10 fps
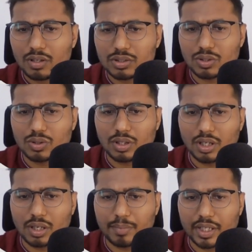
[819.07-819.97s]
So
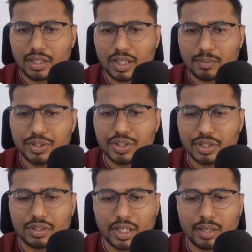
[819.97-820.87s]
better let me
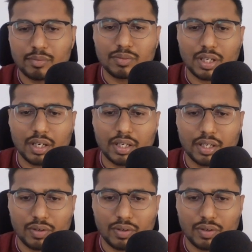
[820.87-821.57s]
change the name of the container.